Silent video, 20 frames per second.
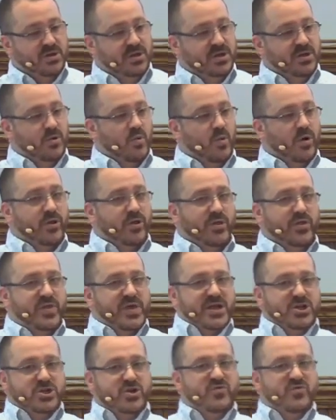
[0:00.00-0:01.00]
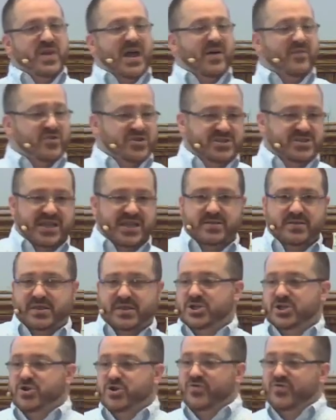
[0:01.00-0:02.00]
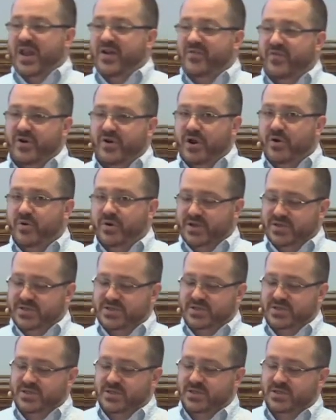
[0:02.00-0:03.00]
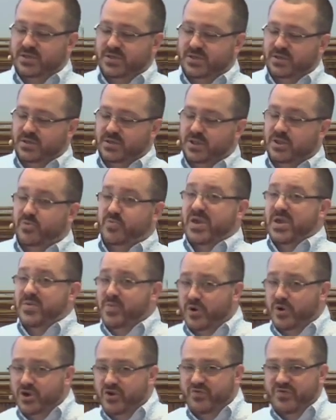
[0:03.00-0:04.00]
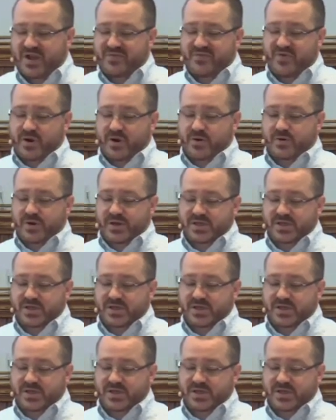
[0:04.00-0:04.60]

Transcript: What are the things you've never seen, the things you've never noticed, the people you've never noticed?